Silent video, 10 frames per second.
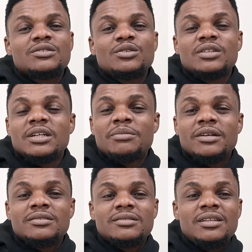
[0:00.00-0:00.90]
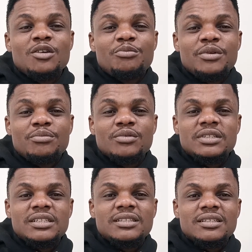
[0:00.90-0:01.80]
Tell people
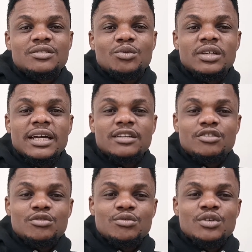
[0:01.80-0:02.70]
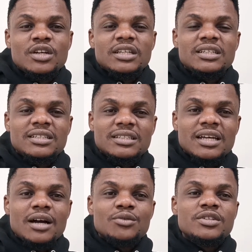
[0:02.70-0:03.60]
this is what I do, this is
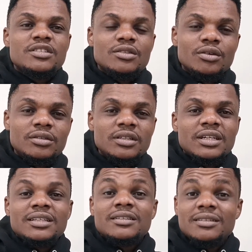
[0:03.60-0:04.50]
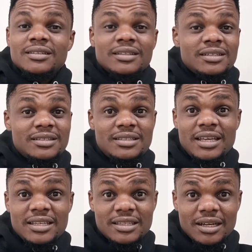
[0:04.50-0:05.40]
how it's done.
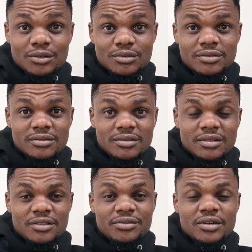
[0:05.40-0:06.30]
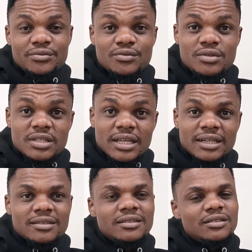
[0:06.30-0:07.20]
Say it out. If you're a full
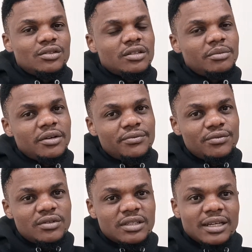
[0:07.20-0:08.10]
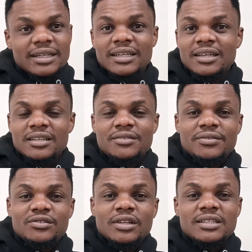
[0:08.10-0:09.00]
stack, talk about full stack,
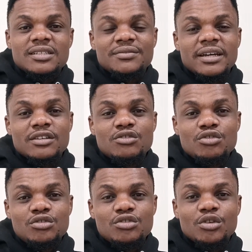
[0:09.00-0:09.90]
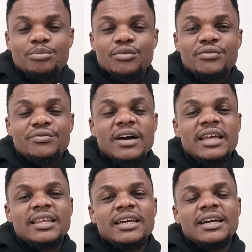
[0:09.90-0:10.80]
so that if I go to your
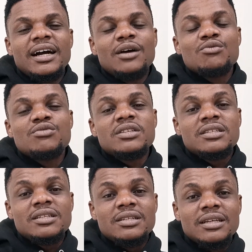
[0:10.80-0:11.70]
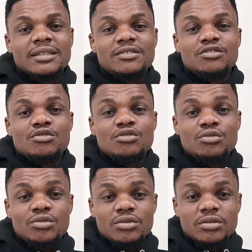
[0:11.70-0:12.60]
profile, I will see that you
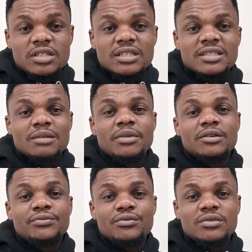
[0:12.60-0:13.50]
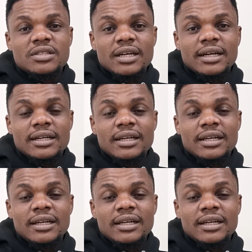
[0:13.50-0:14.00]
know things about full stack.